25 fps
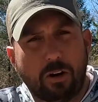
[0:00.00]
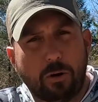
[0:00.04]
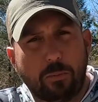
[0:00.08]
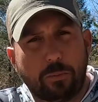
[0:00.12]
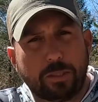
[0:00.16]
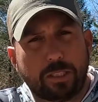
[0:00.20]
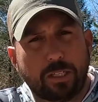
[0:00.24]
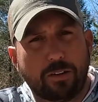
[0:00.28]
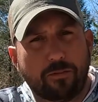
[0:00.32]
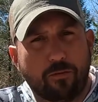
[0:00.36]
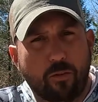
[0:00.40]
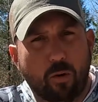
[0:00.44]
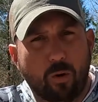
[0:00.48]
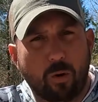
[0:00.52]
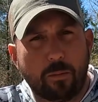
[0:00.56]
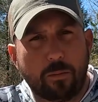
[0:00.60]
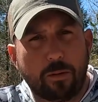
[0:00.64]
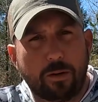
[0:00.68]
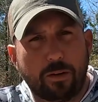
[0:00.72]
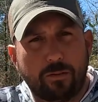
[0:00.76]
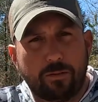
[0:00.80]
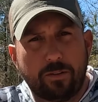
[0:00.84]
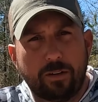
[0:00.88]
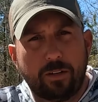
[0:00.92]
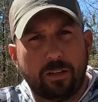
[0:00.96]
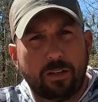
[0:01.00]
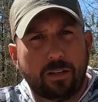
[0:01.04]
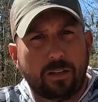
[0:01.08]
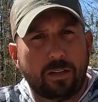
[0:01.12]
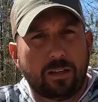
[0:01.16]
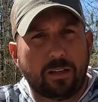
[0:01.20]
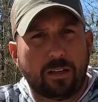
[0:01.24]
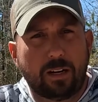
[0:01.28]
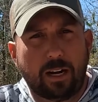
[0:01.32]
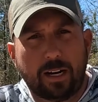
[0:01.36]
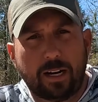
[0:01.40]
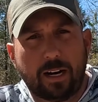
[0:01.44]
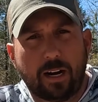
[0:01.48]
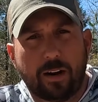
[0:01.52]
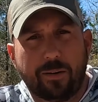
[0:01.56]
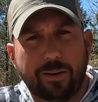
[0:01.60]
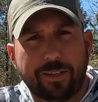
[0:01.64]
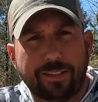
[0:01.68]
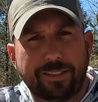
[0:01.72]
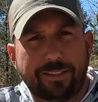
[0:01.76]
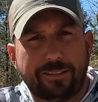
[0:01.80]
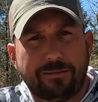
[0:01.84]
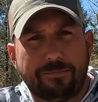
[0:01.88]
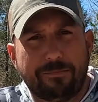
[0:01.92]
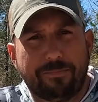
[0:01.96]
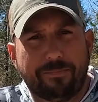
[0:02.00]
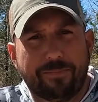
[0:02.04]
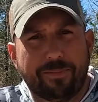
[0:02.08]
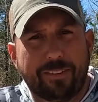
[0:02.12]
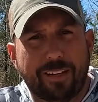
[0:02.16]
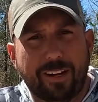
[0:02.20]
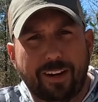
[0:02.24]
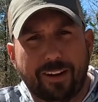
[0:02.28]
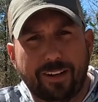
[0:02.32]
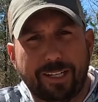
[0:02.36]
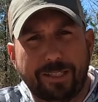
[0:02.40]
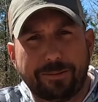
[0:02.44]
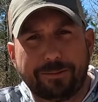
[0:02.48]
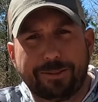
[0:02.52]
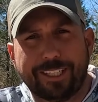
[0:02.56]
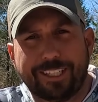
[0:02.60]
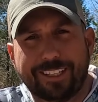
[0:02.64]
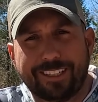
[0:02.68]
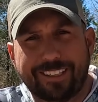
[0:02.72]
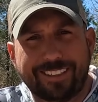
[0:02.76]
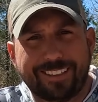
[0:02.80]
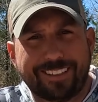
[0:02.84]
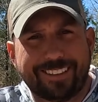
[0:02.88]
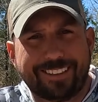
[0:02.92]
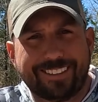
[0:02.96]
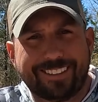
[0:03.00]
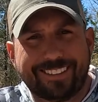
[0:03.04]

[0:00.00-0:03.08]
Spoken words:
Hope it's informative. Like always, y'all keep trying.